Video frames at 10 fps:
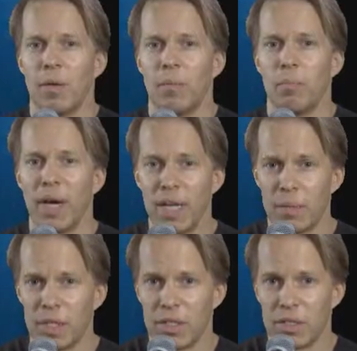My
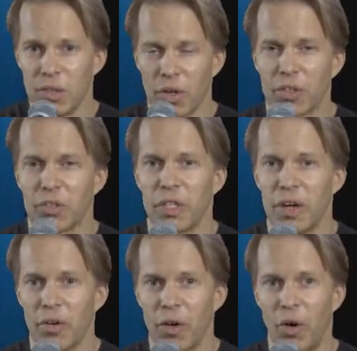name is Dr.
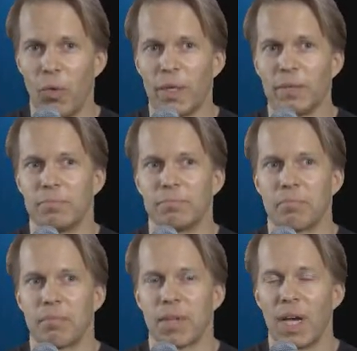Garrett Hallwig.
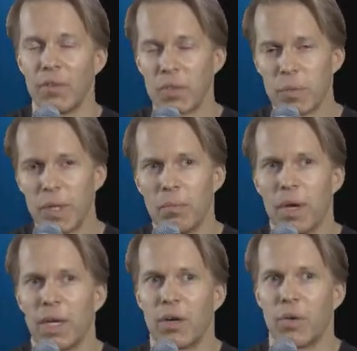I've spent
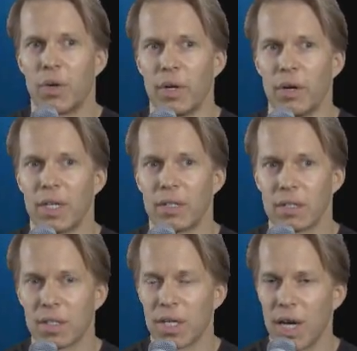my career as a
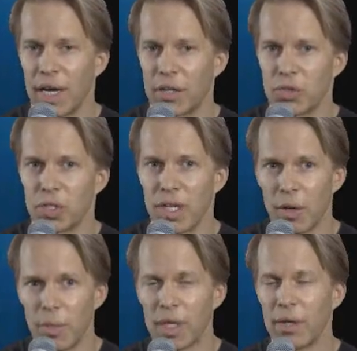psychiatrist
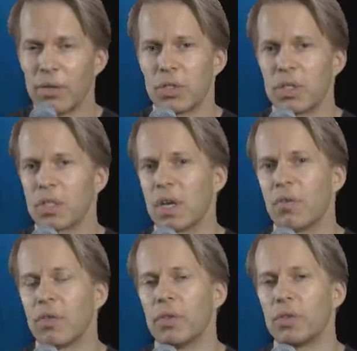helping others
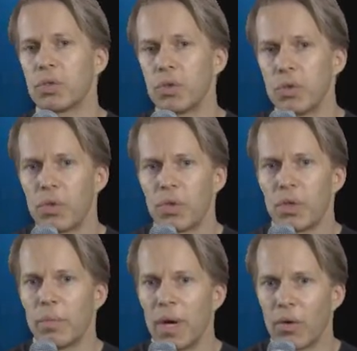discover the truth
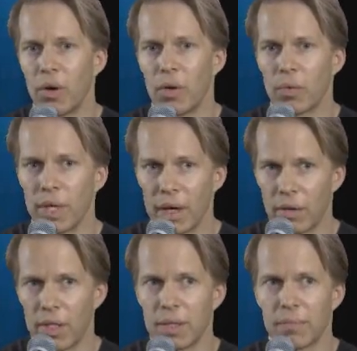about our
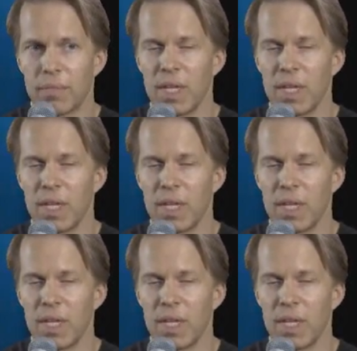reality.